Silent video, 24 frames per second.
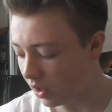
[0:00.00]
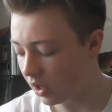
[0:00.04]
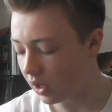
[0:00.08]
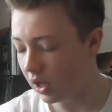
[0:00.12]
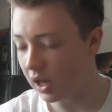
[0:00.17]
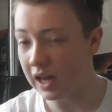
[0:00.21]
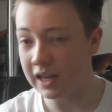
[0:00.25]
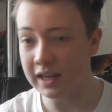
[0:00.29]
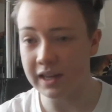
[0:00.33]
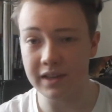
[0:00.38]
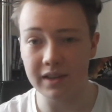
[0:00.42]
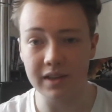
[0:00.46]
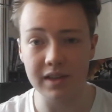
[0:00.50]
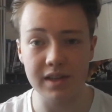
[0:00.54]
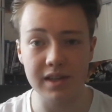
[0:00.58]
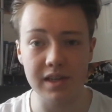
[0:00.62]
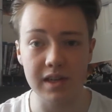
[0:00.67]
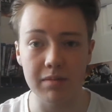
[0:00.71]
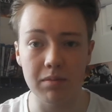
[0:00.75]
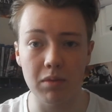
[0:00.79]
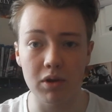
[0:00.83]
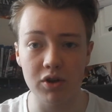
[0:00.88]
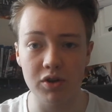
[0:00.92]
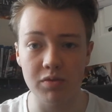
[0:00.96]
I need to see
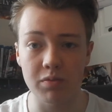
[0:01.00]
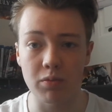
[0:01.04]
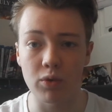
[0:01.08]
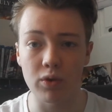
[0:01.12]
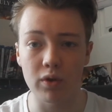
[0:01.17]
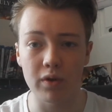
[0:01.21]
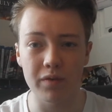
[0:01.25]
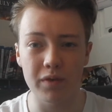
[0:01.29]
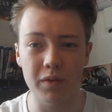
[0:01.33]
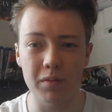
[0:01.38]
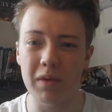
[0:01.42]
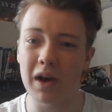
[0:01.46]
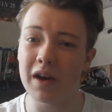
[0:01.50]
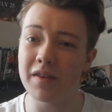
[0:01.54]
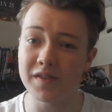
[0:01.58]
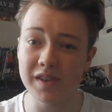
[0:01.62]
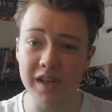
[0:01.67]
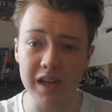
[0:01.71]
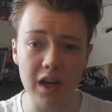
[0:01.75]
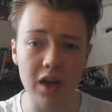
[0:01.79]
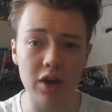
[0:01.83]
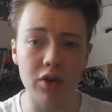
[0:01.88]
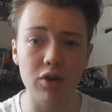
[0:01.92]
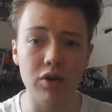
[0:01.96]
much more of them. I've
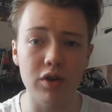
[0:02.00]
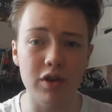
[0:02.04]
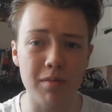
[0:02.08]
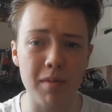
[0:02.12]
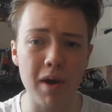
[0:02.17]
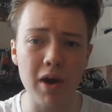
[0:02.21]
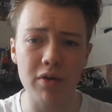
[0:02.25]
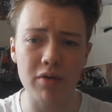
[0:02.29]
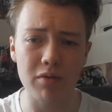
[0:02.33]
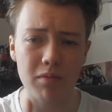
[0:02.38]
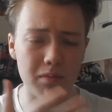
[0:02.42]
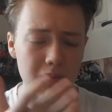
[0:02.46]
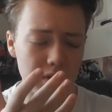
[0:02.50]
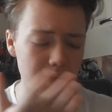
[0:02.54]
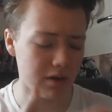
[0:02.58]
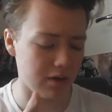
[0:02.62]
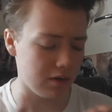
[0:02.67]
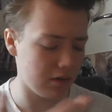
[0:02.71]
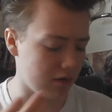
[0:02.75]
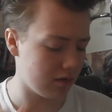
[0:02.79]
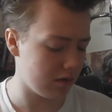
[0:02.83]
seen a good amount, but